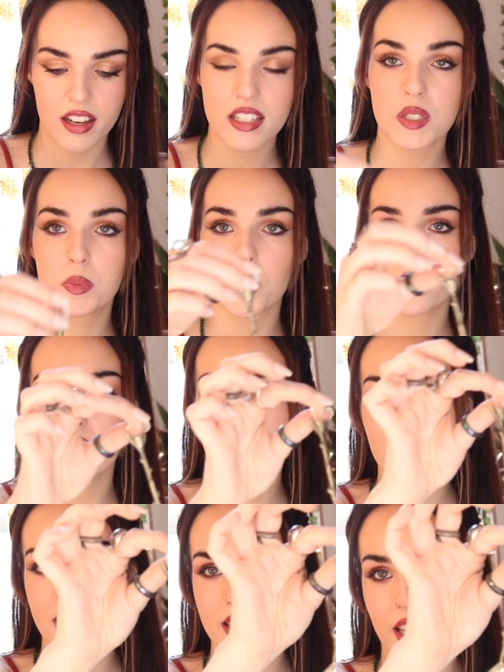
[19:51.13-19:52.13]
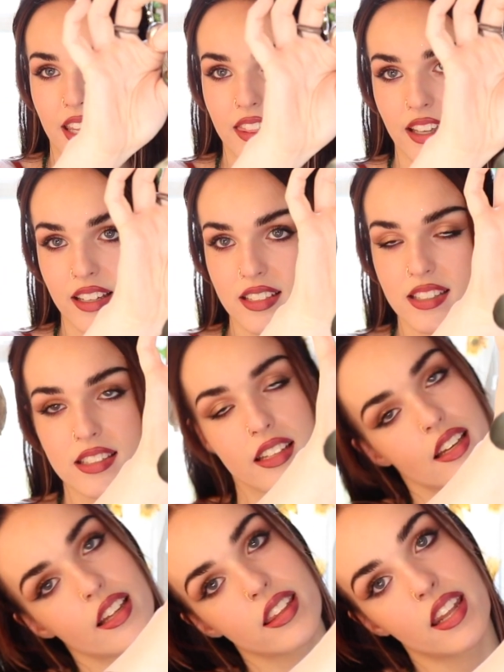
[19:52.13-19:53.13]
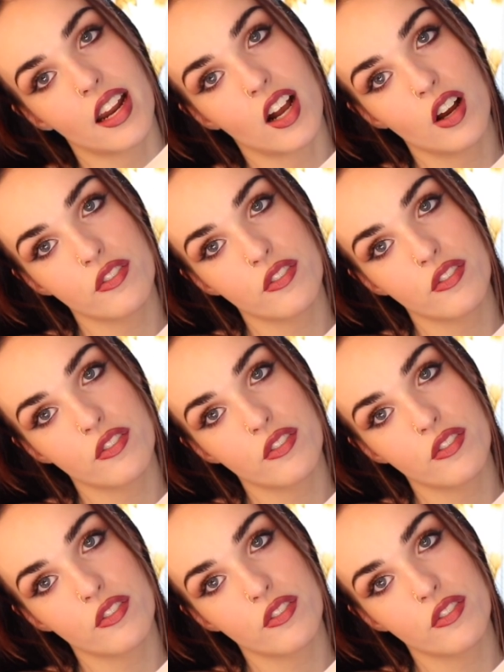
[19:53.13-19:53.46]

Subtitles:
a spoon just like this that I